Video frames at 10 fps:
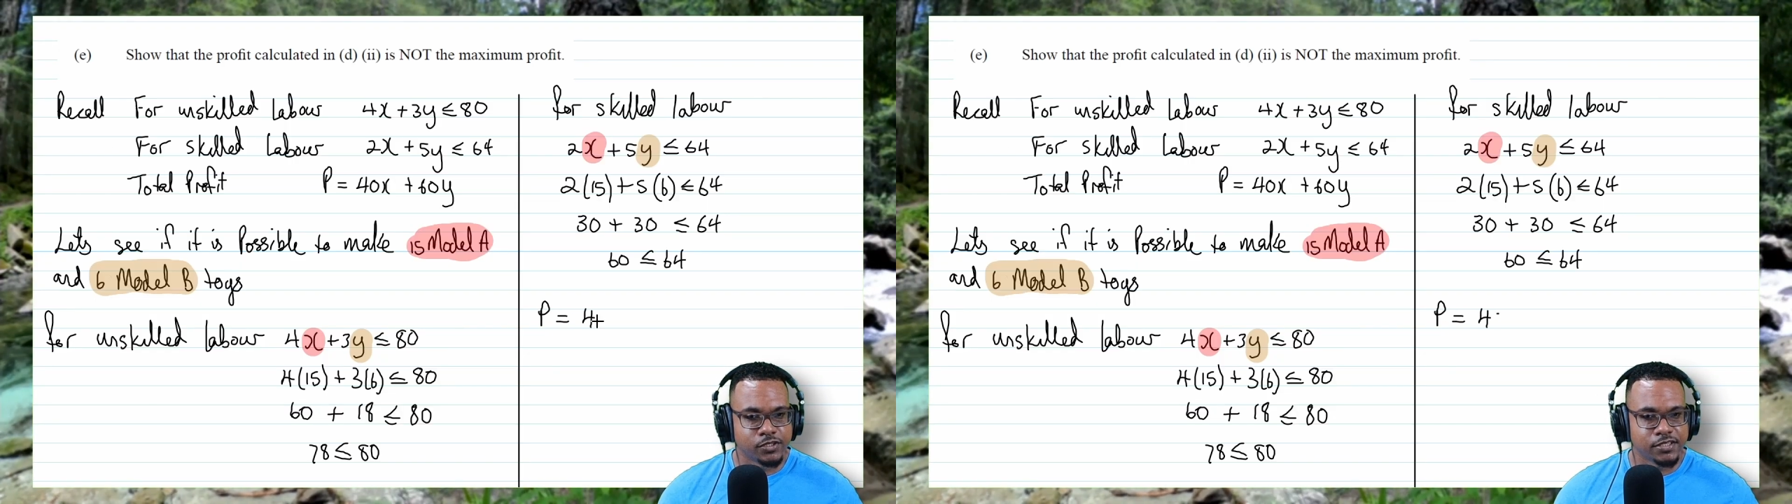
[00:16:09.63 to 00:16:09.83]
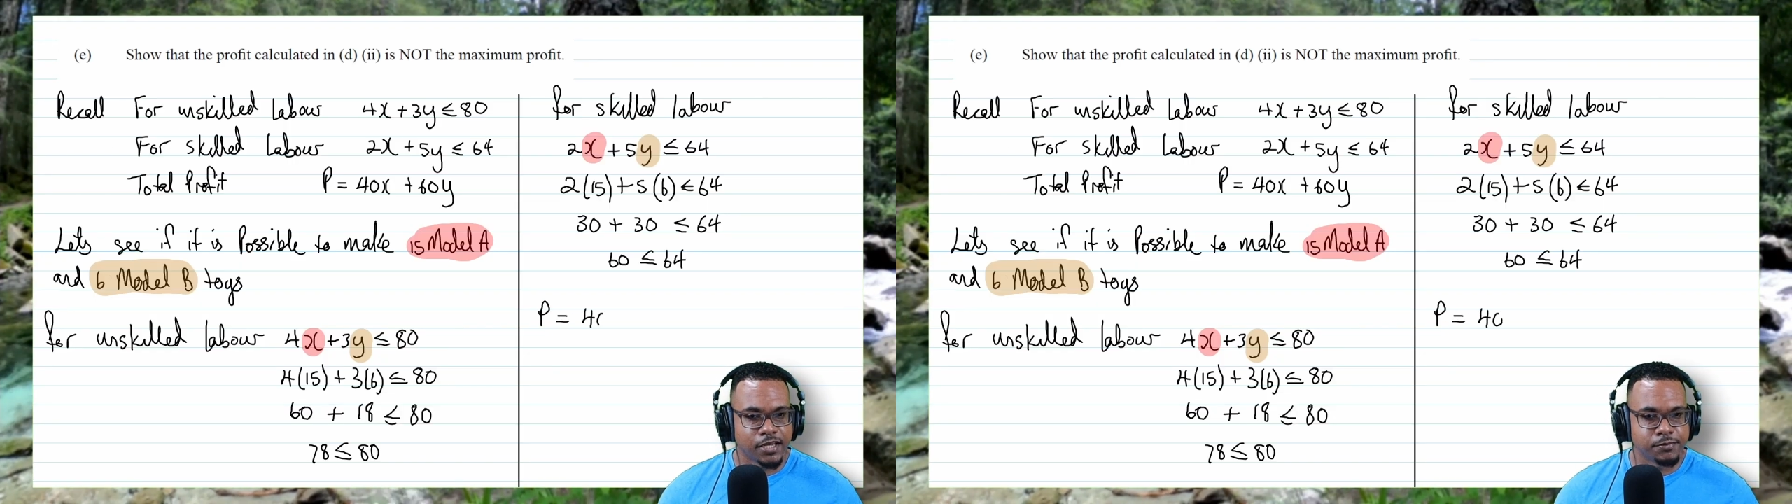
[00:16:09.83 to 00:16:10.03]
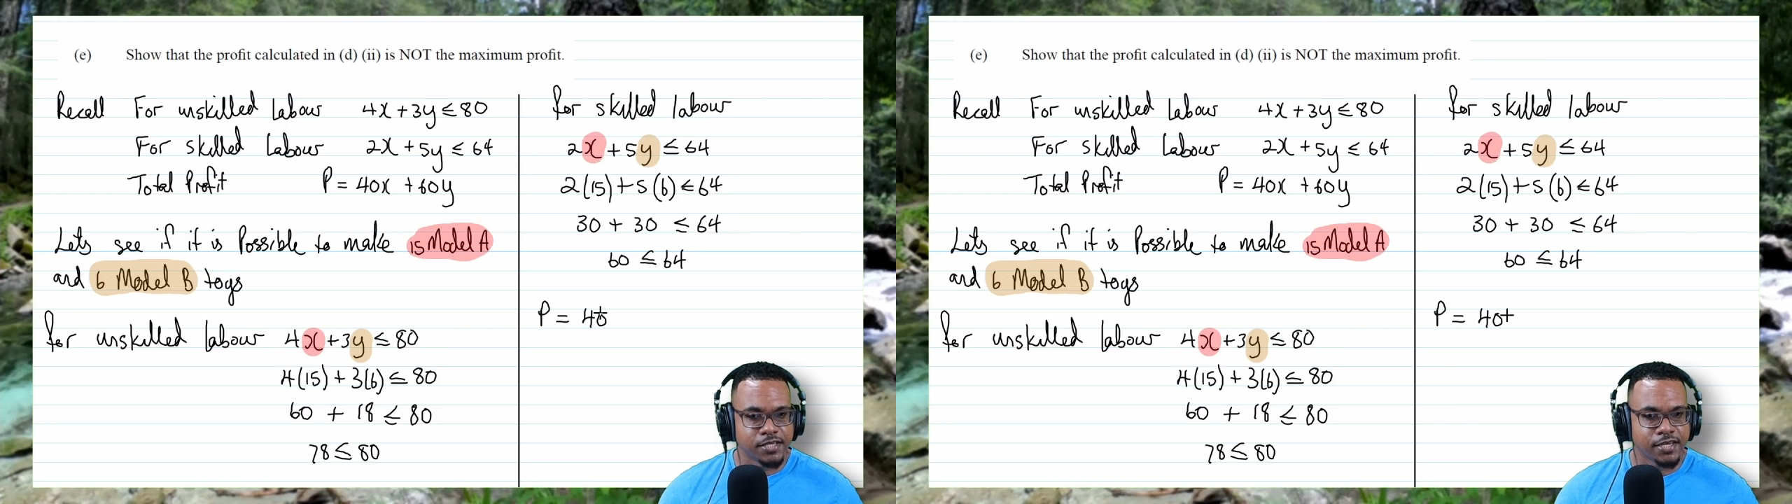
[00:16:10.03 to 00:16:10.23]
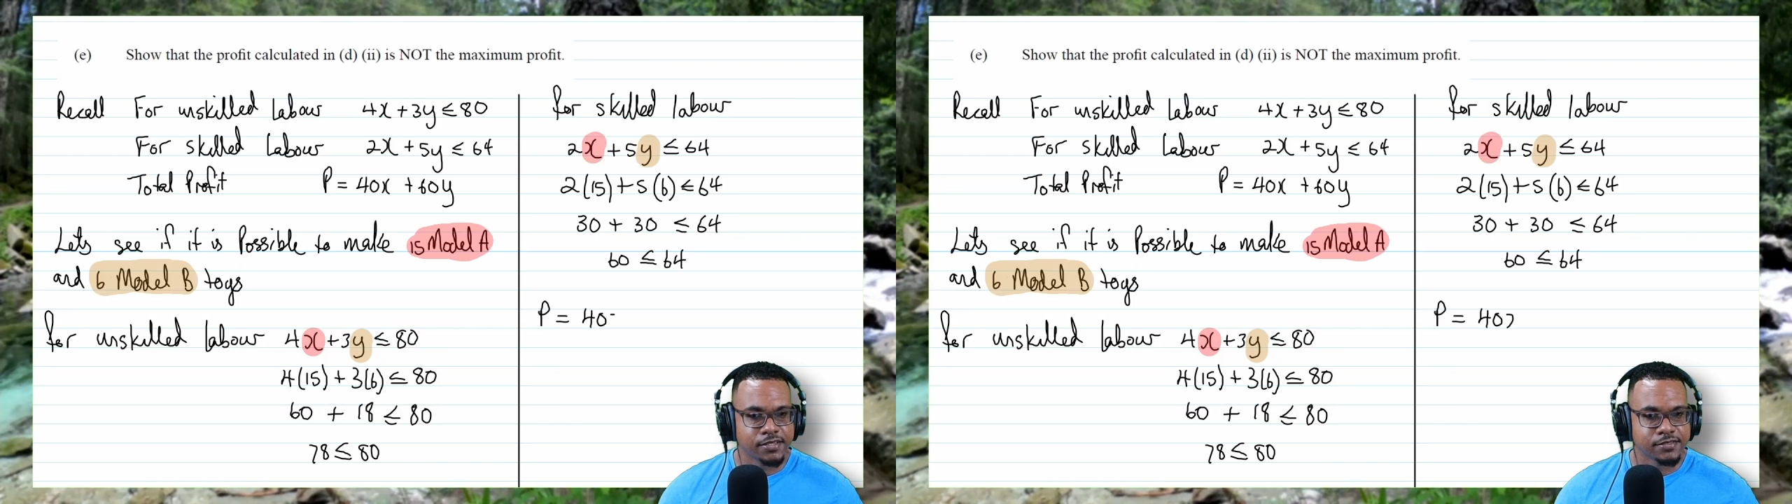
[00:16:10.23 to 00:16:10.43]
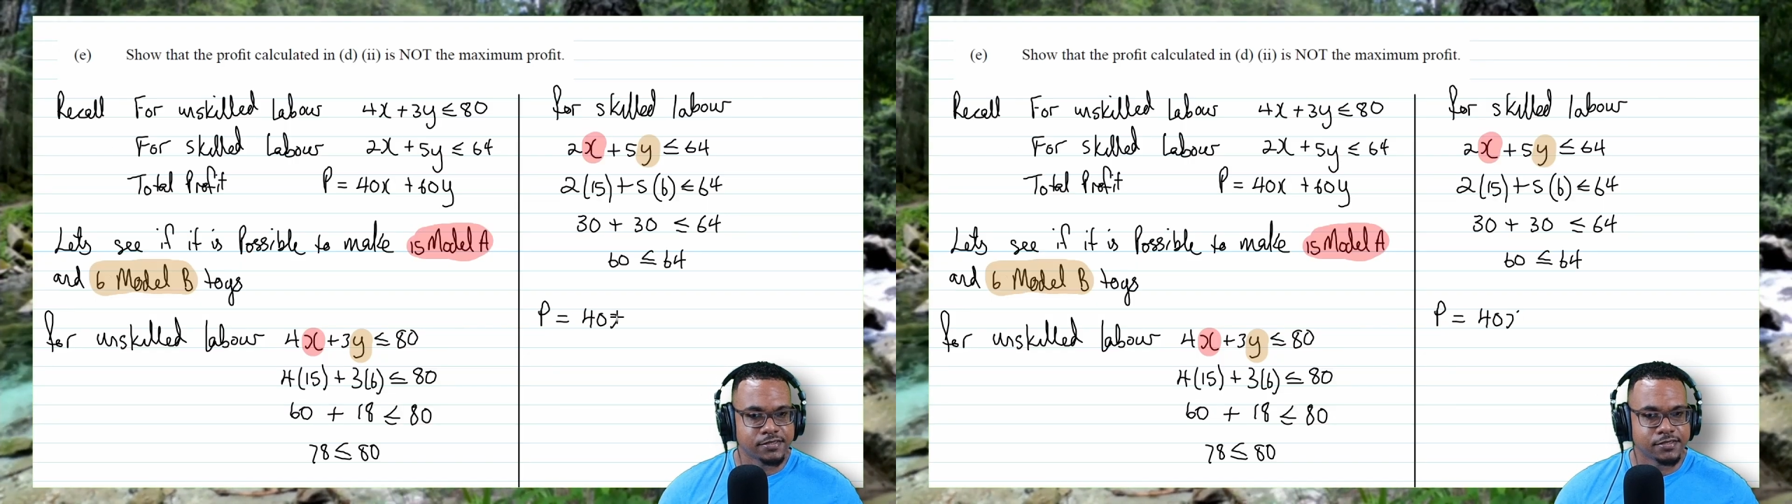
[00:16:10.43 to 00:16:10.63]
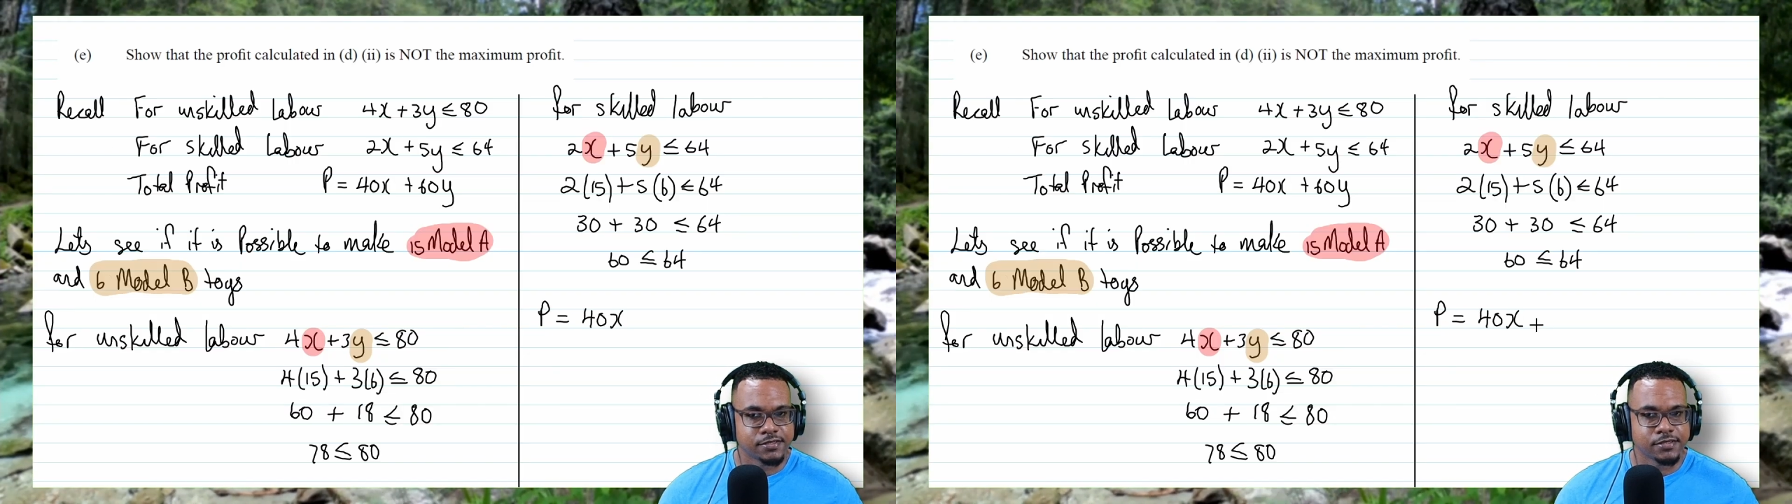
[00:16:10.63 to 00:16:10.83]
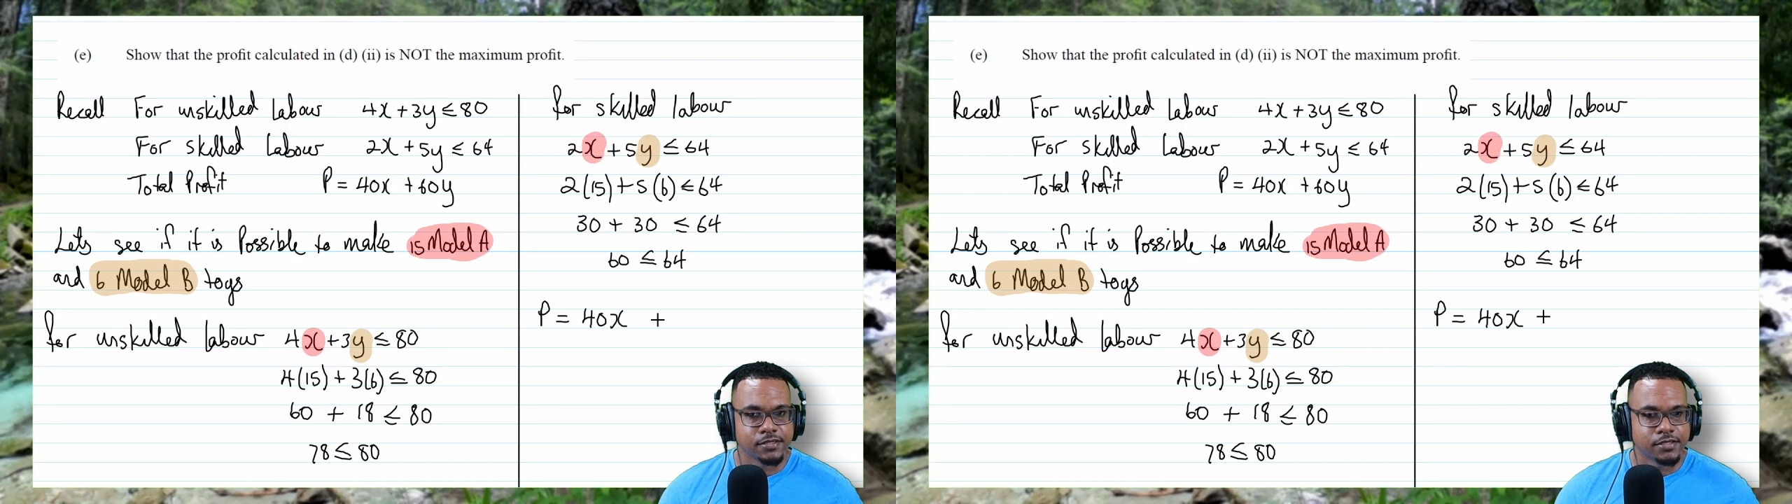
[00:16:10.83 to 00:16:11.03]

times x